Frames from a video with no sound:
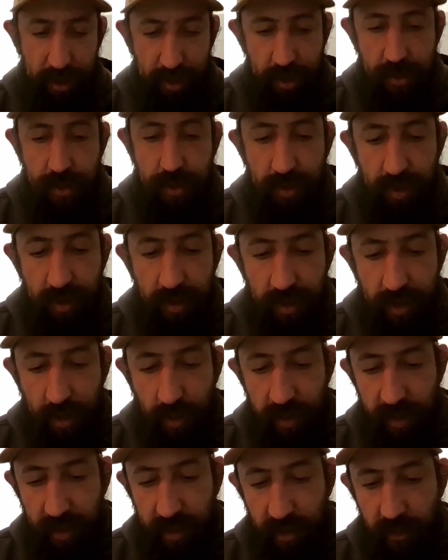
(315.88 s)
It's
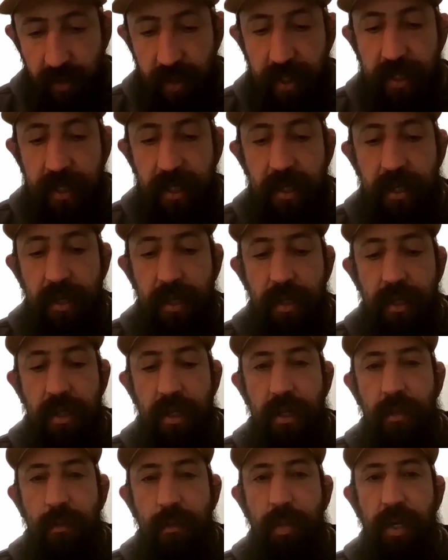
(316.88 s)
to a degree,
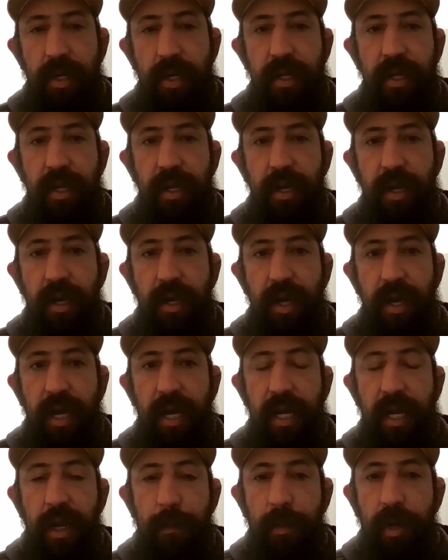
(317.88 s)
but
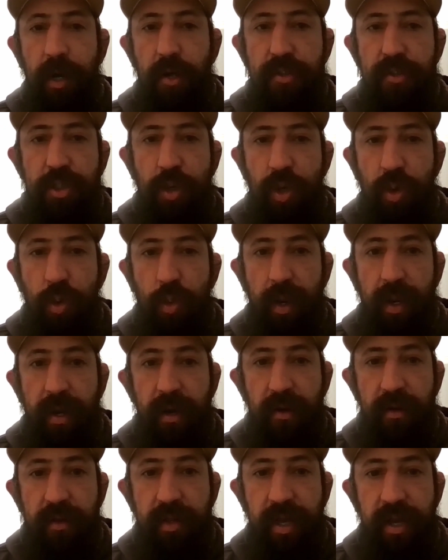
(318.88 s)
I am also
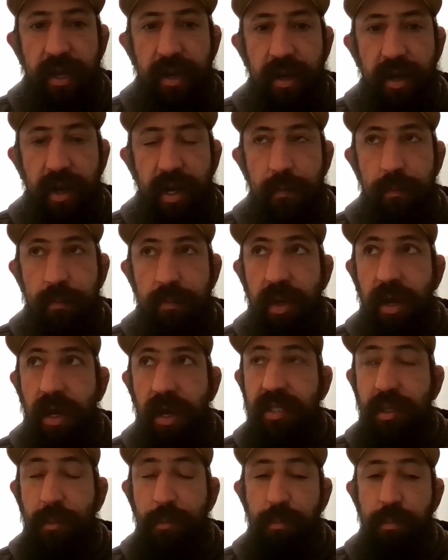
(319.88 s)
aware that I'm
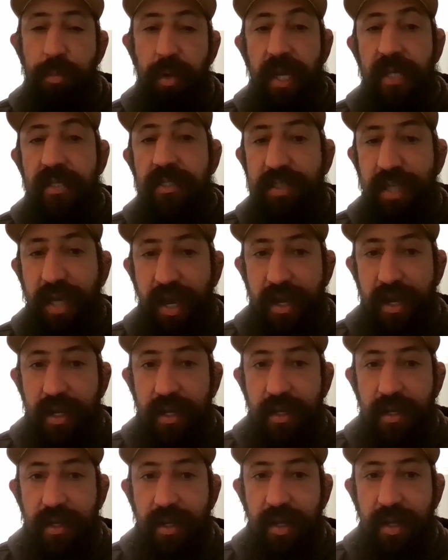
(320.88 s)
not the best at
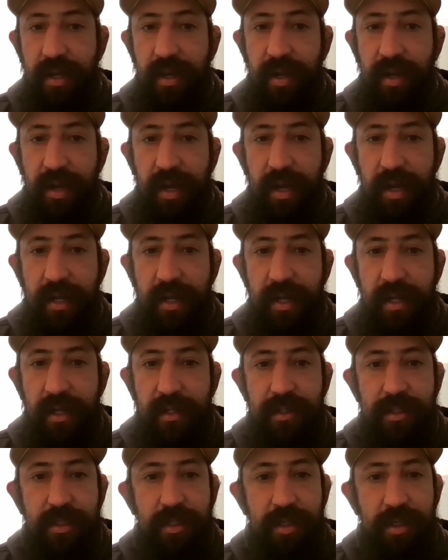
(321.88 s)
it, and I
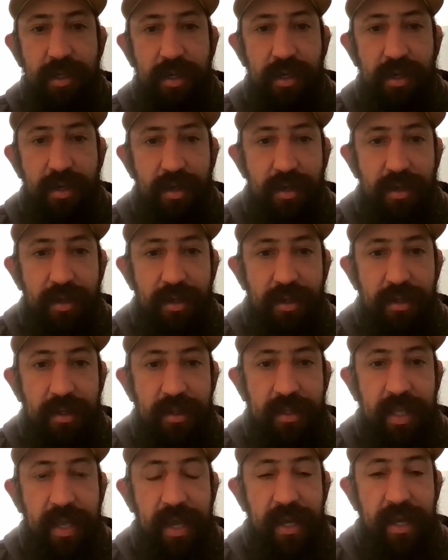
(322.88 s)
and
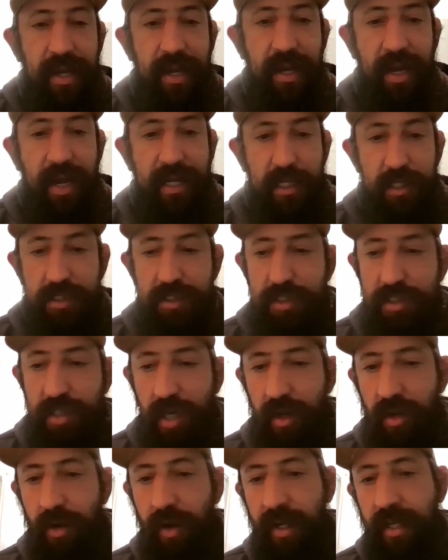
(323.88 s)
that I can
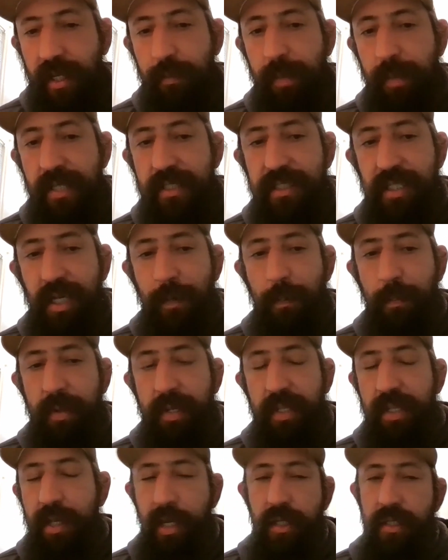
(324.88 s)
stutter, I can mess up,
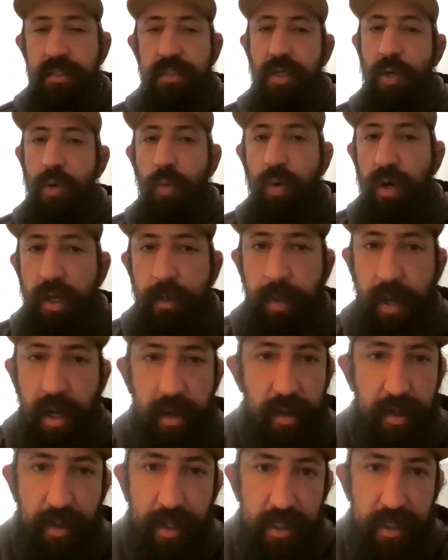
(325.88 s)
but I just don't worry
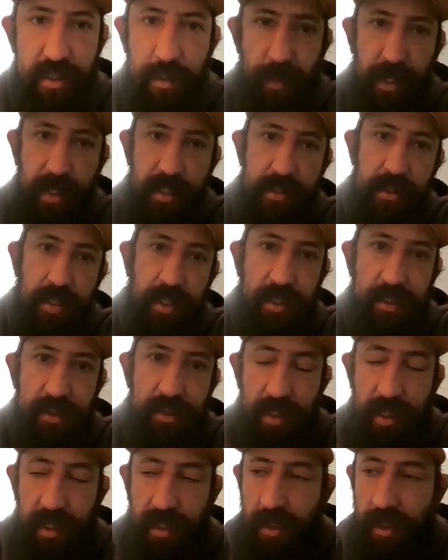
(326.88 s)
about it. That's the biggest yeah. thing.
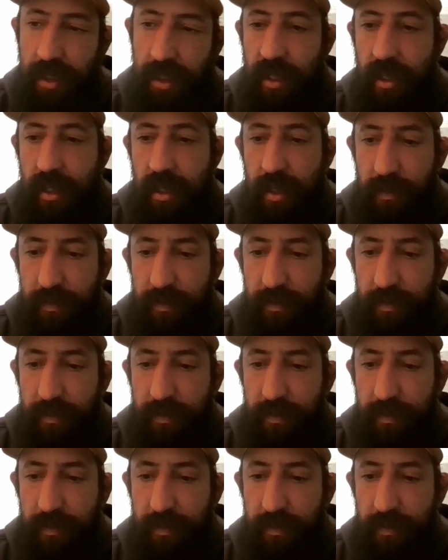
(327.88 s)
Is like,